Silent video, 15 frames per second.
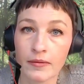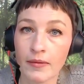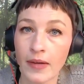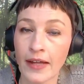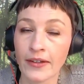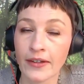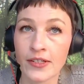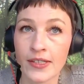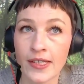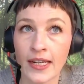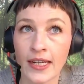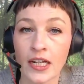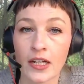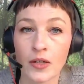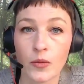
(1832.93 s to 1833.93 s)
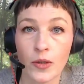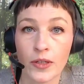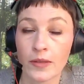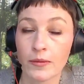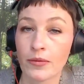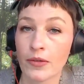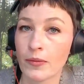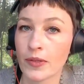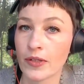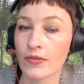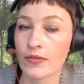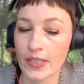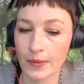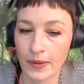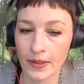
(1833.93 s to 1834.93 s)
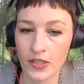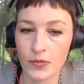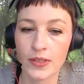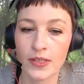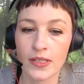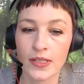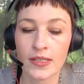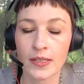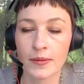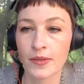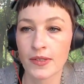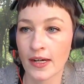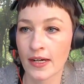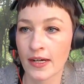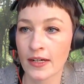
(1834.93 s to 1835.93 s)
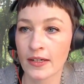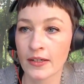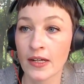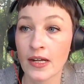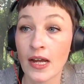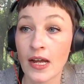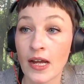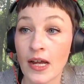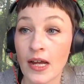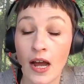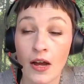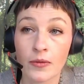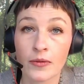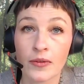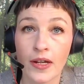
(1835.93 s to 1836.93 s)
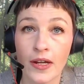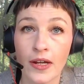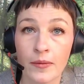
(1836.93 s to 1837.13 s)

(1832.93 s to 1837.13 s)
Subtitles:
understanding what appropriate risk management systems are, how